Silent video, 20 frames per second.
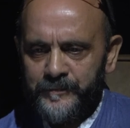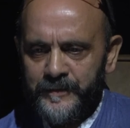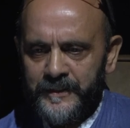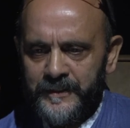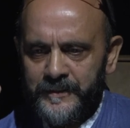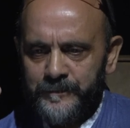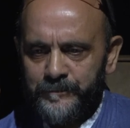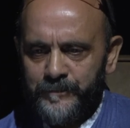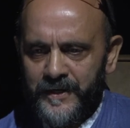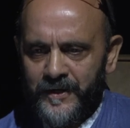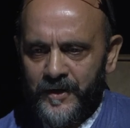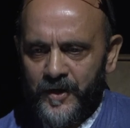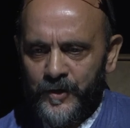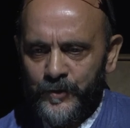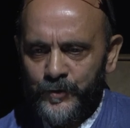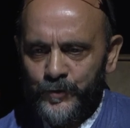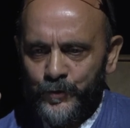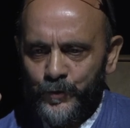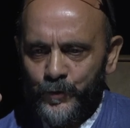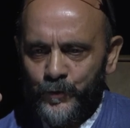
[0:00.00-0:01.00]
because
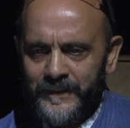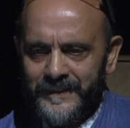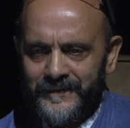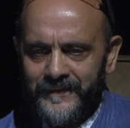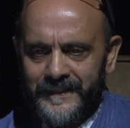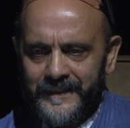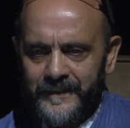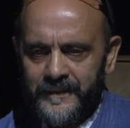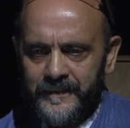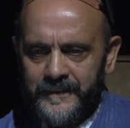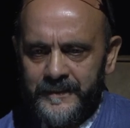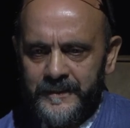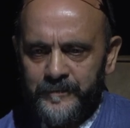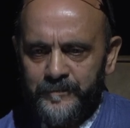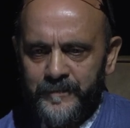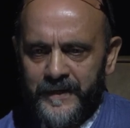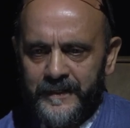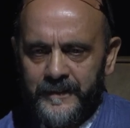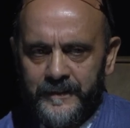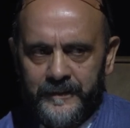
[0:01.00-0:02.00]
Picasso was very
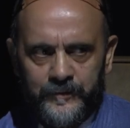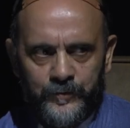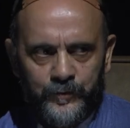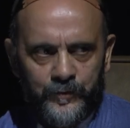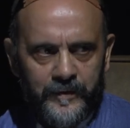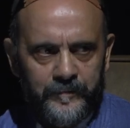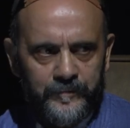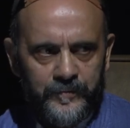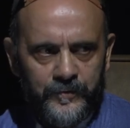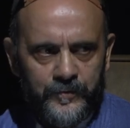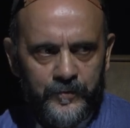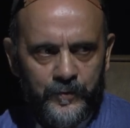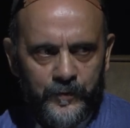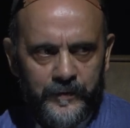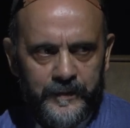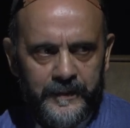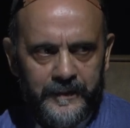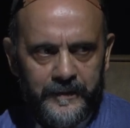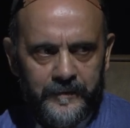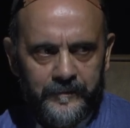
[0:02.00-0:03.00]
charismatic, so I'm
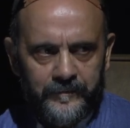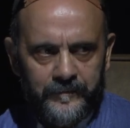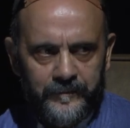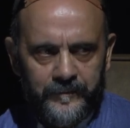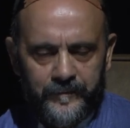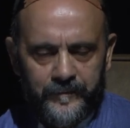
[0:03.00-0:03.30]
showing him.